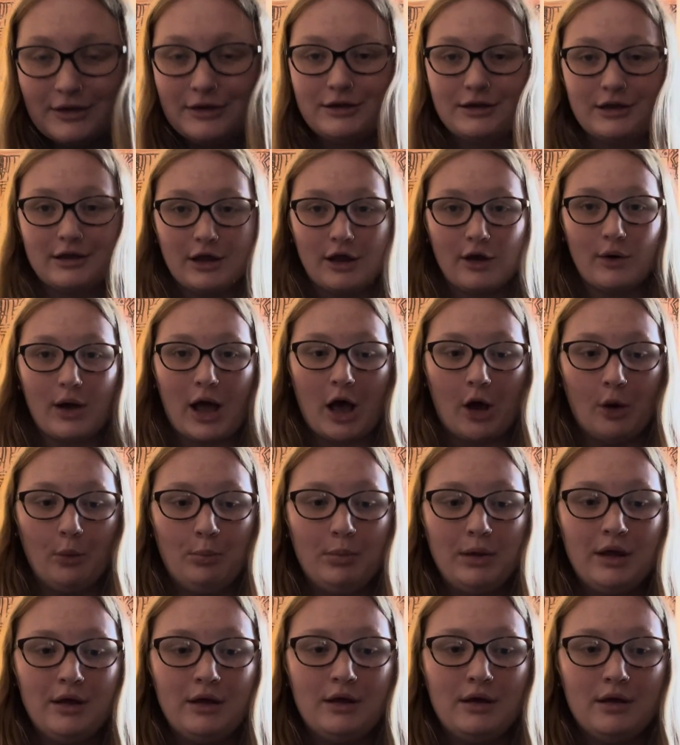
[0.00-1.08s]
to go help,
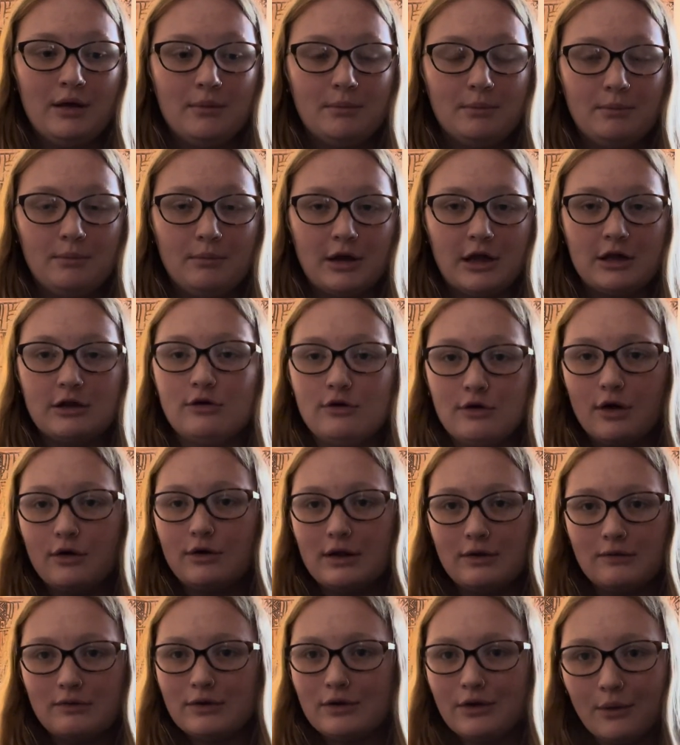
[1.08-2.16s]
and you don't
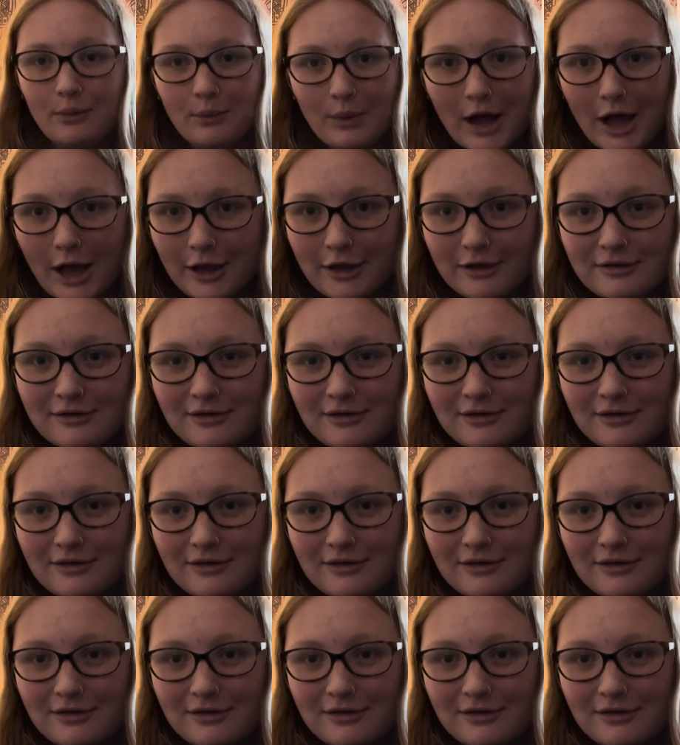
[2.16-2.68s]
even know why.